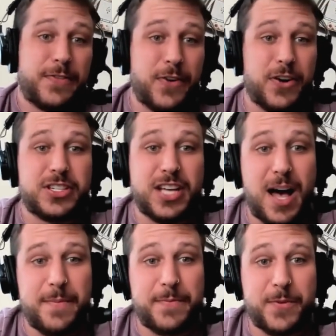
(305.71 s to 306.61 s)
first
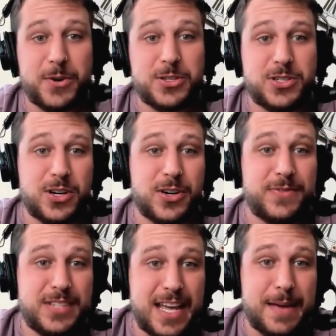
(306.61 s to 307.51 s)
come, first
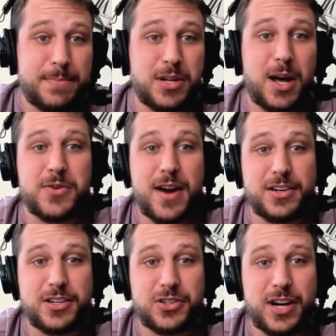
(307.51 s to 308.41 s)
serve dibs on
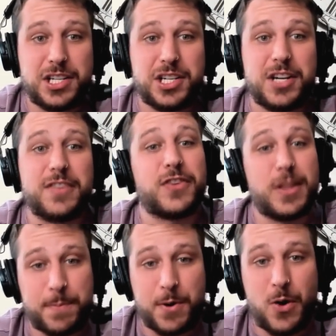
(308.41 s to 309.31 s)
registration for
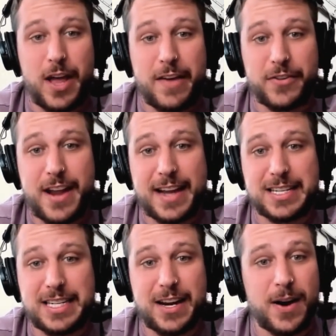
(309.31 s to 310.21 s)
the pro day for
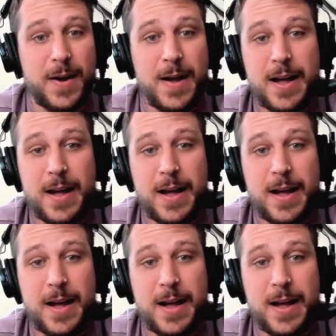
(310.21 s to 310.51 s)
next year.